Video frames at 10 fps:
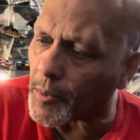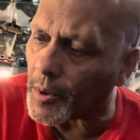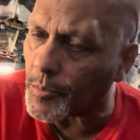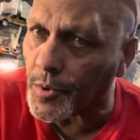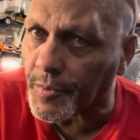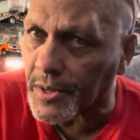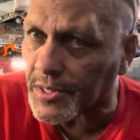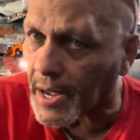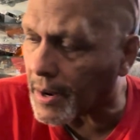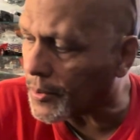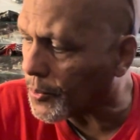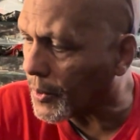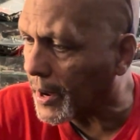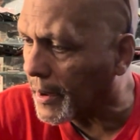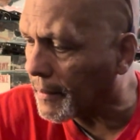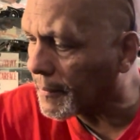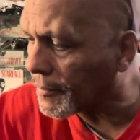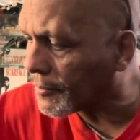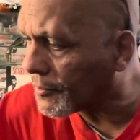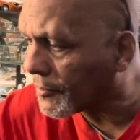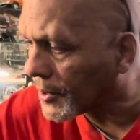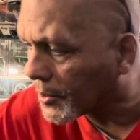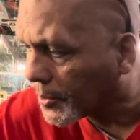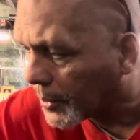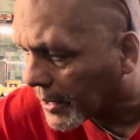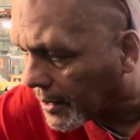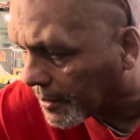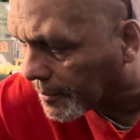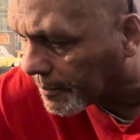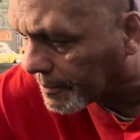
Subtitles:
to move this out of the way real quick here.